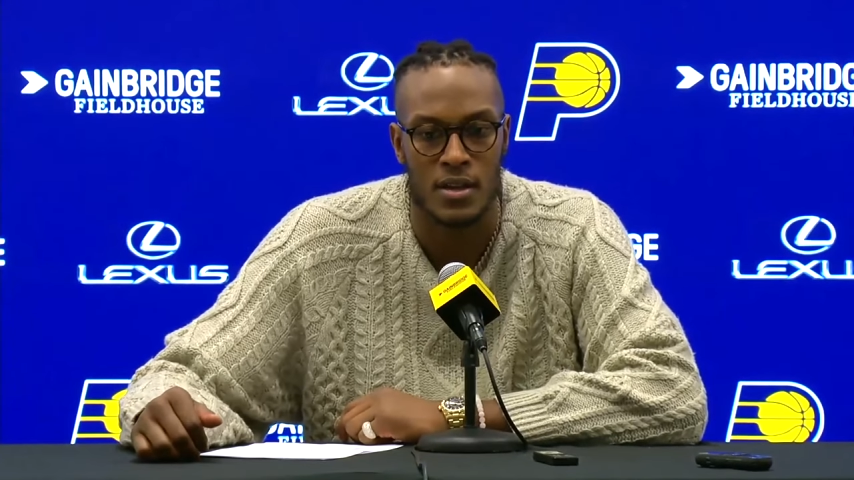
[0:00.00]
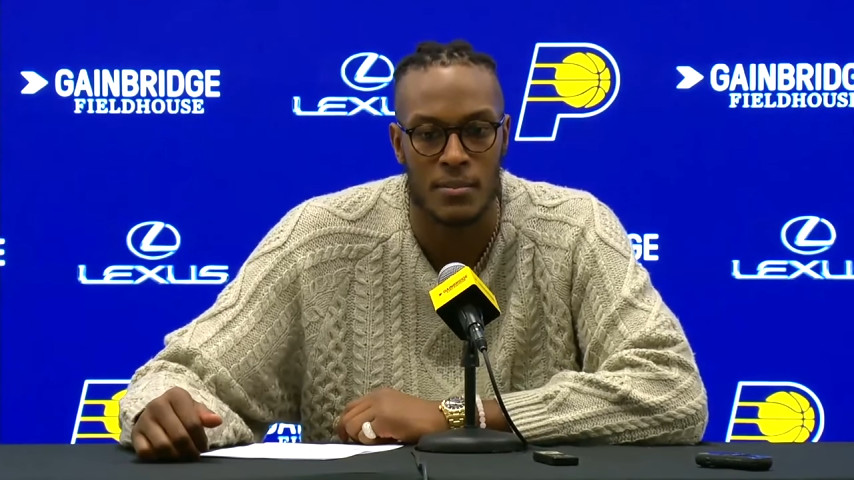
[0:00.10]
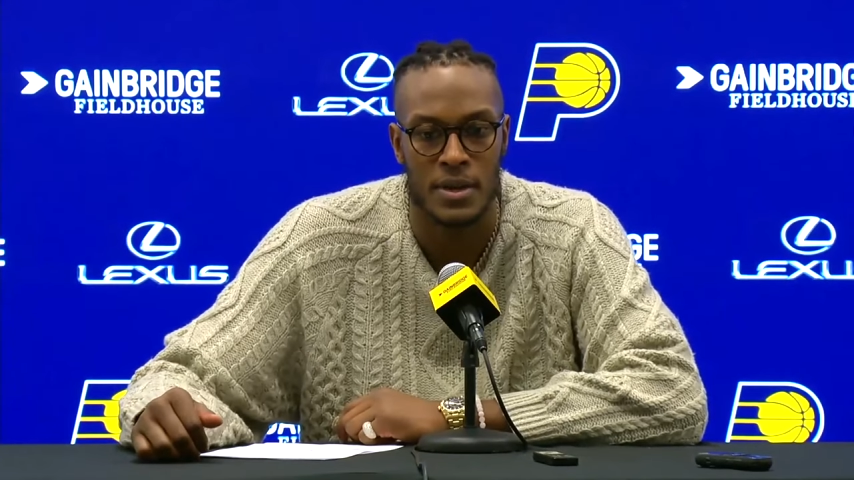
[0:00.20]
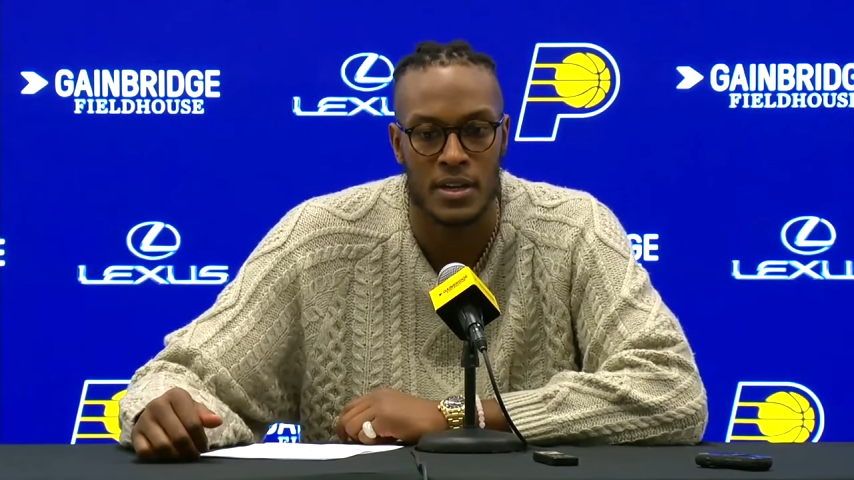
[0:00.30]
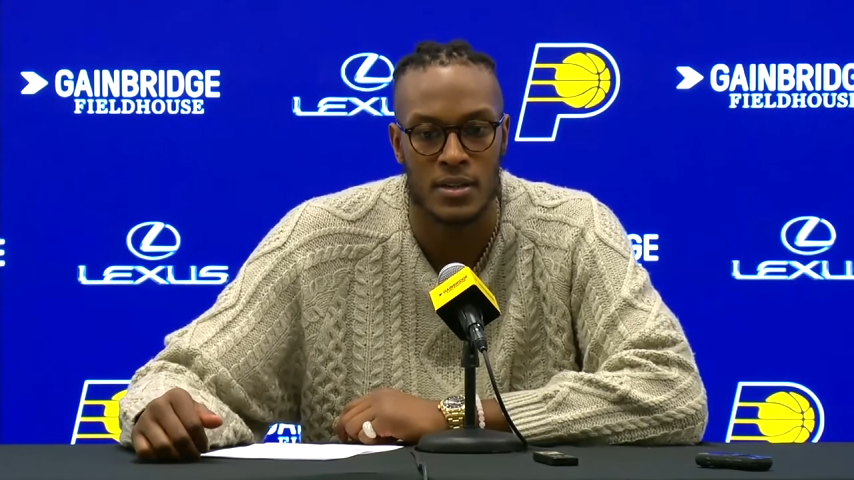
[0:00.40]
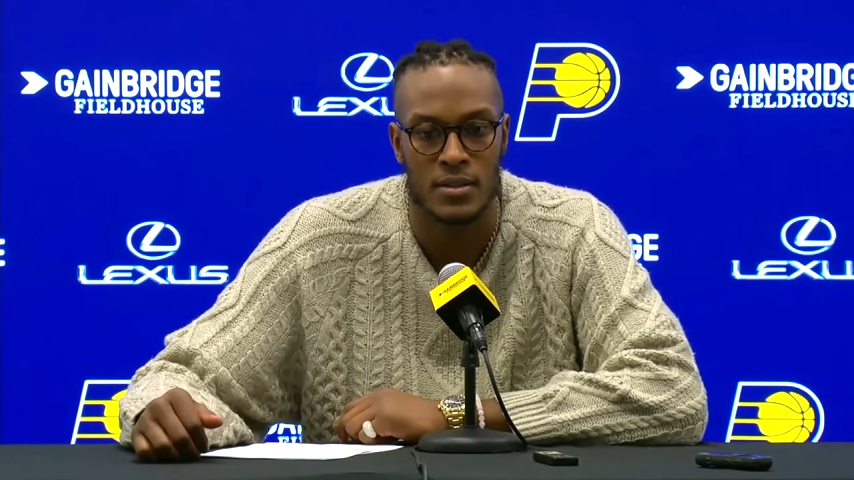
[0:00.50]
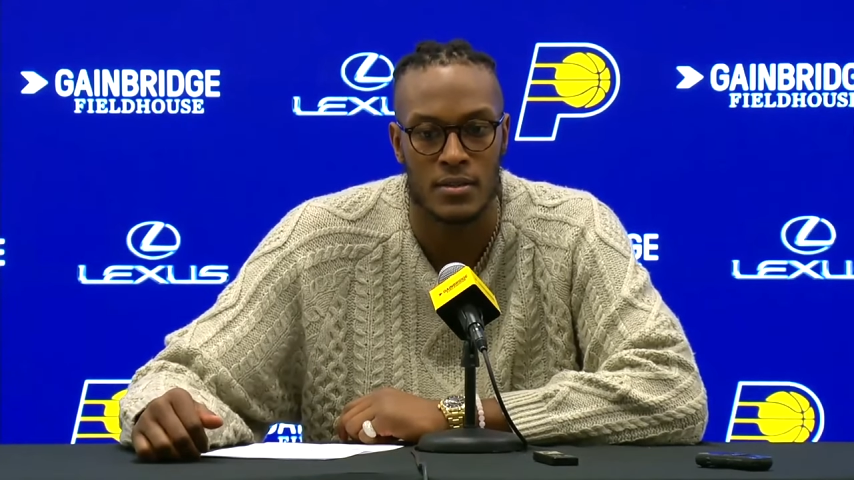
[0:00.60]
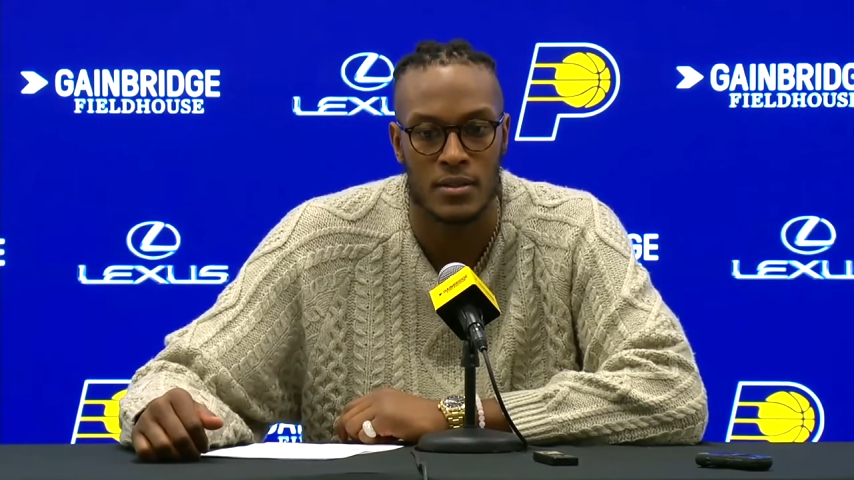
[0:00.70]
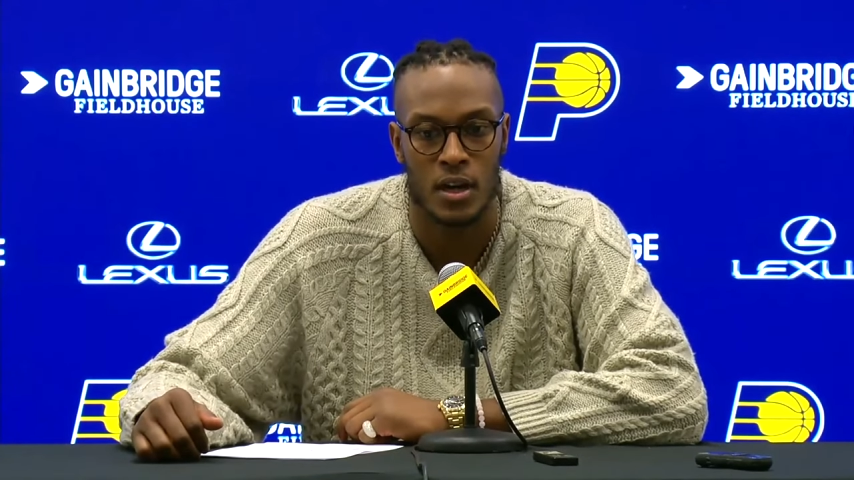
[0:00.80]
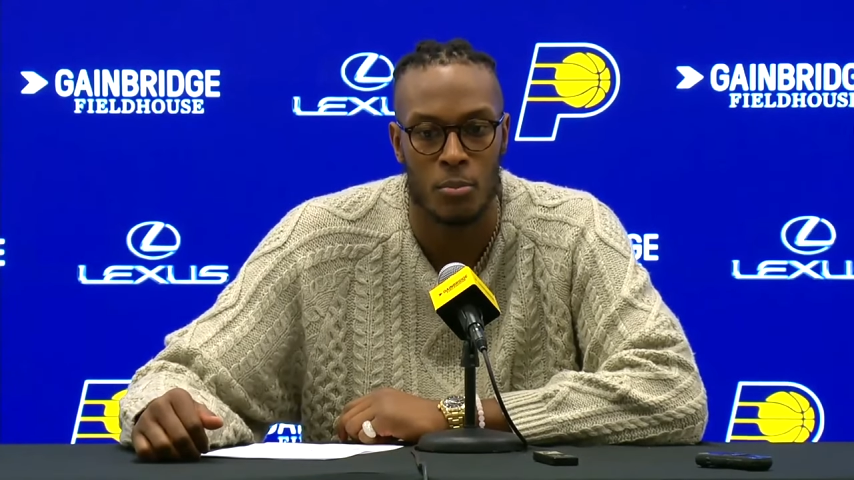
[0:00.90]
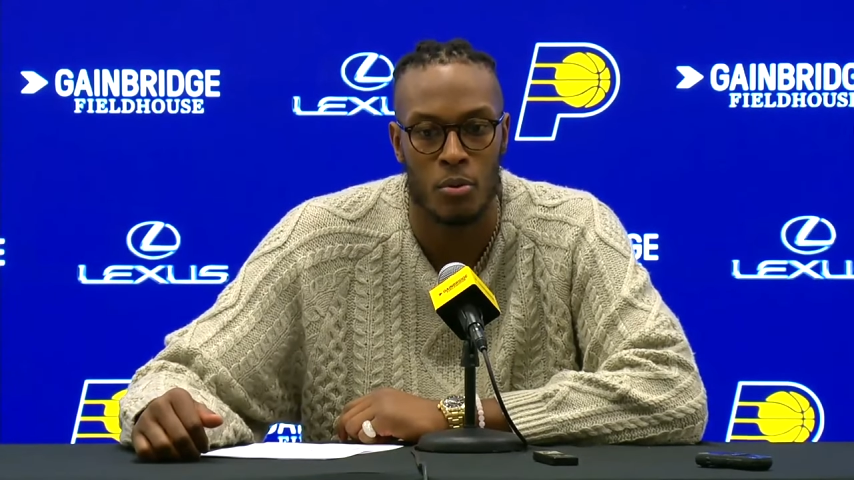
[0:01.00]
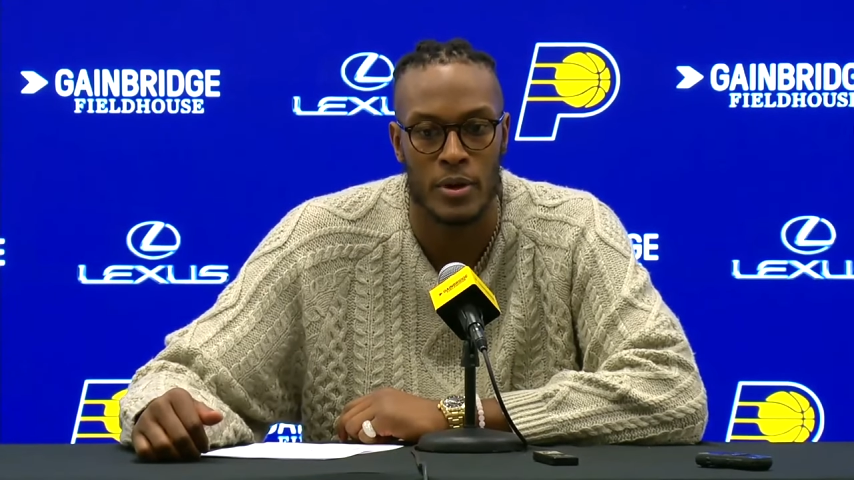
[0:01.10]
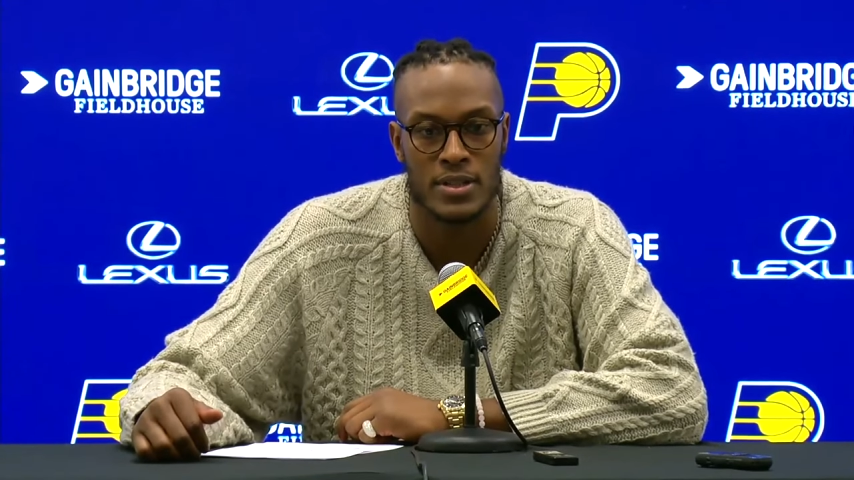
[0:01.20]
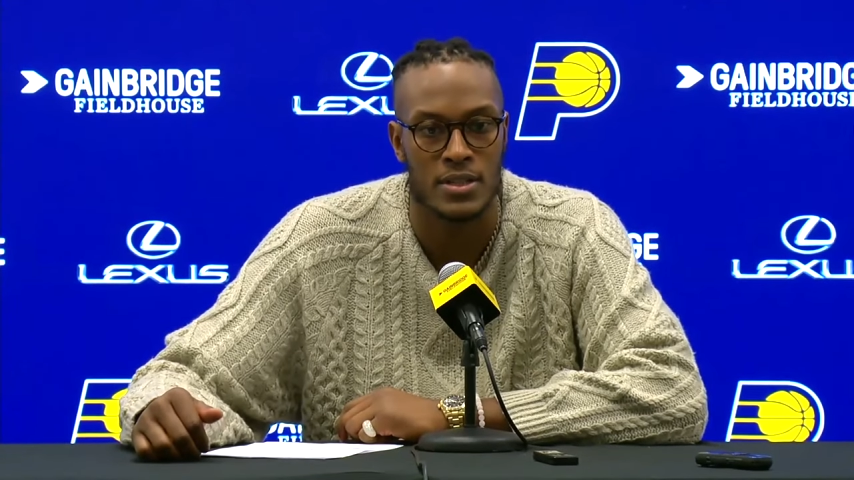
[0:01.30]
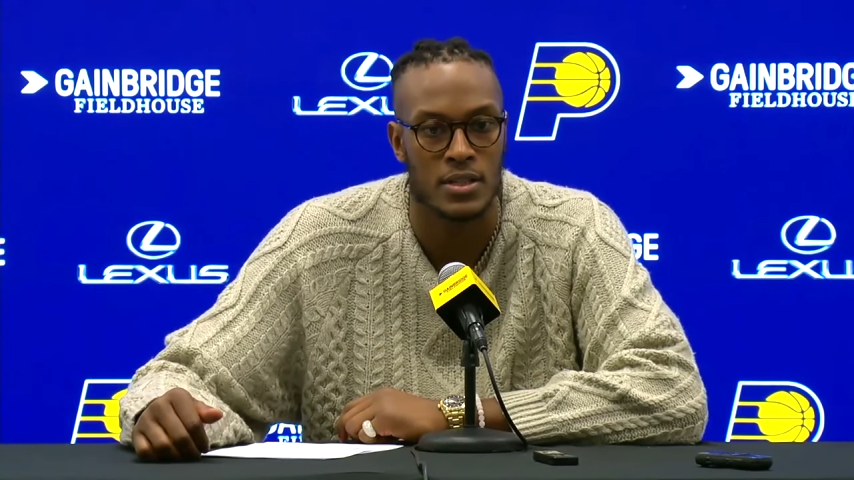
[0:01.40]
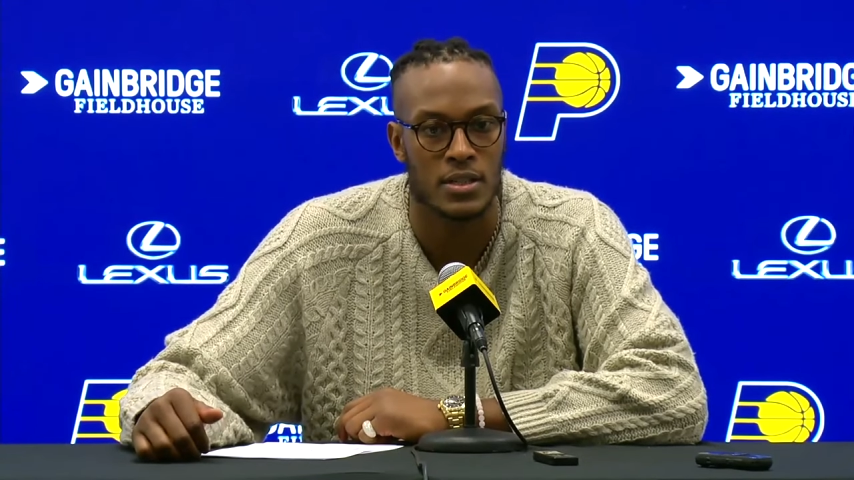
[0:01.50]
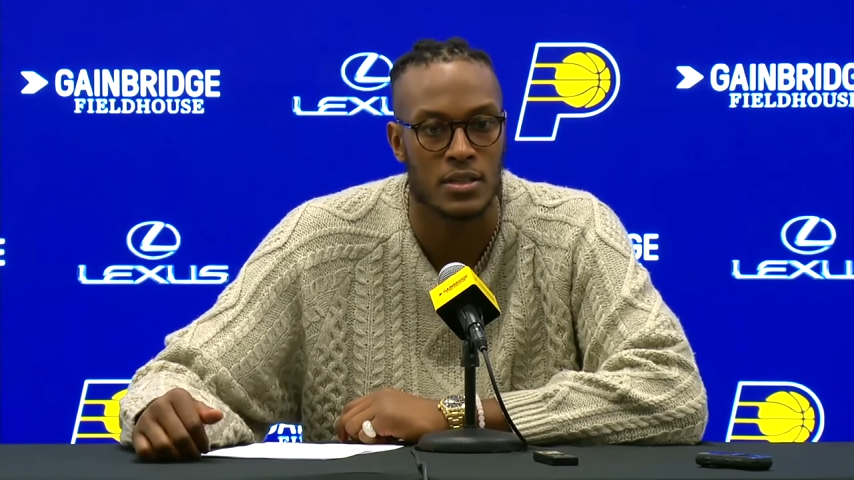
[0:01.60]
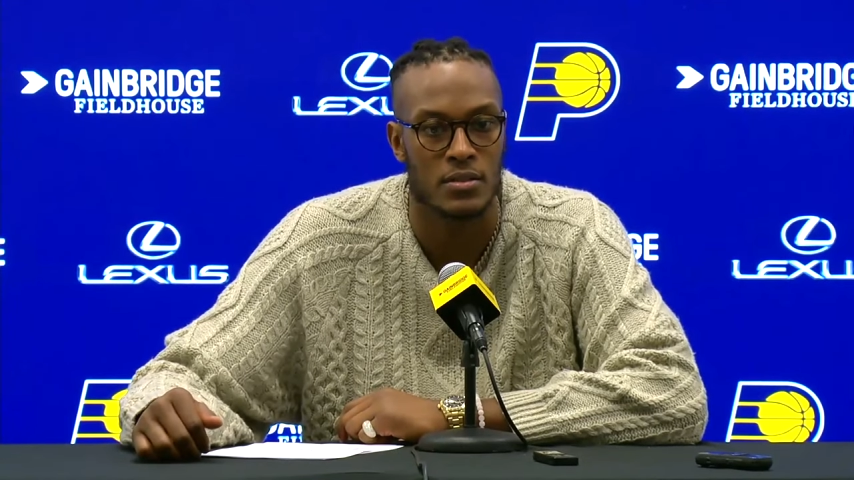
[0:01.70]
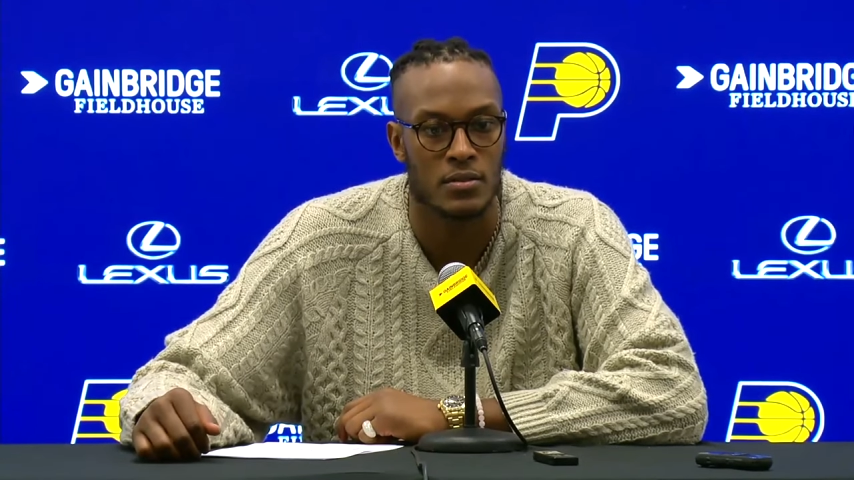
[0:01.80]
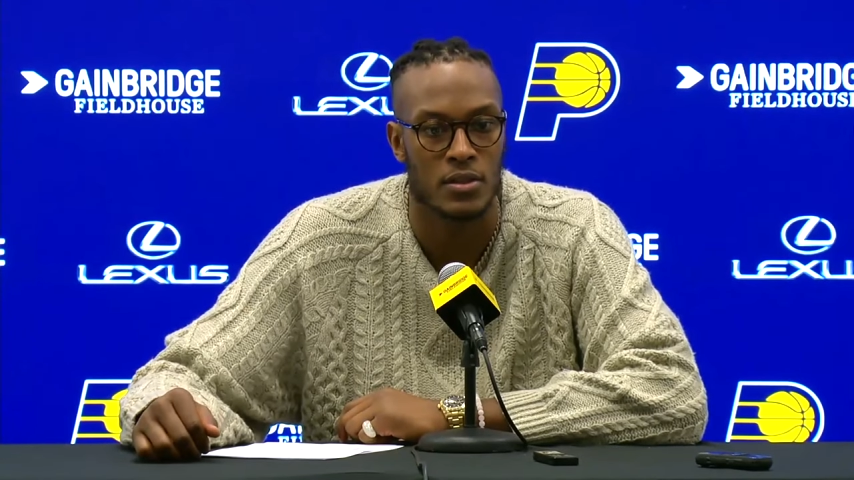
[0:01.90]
I made it a point to,